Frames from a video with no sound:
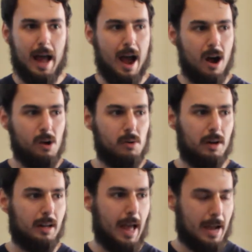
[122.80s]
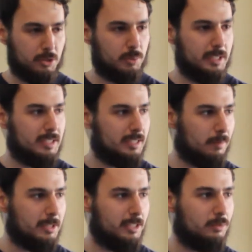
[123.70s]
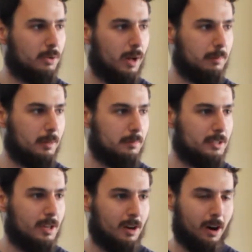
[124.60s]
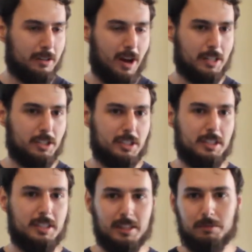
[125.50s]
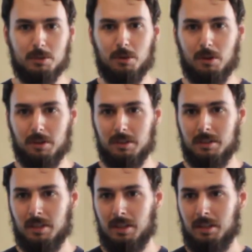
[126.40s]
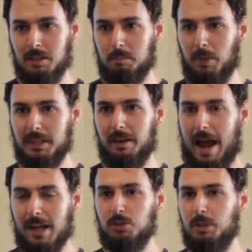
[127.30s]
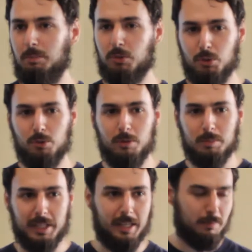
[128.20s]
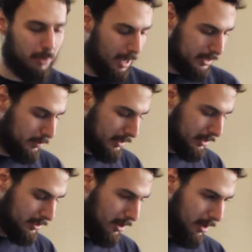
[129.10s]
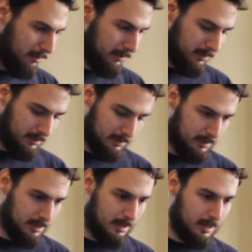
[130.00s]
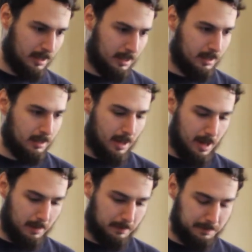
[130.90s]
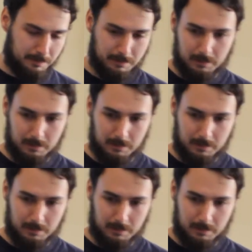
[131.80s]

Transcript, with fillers: how actually some of these problems are not just difficult, but they're actually provably impossible to solve. Um,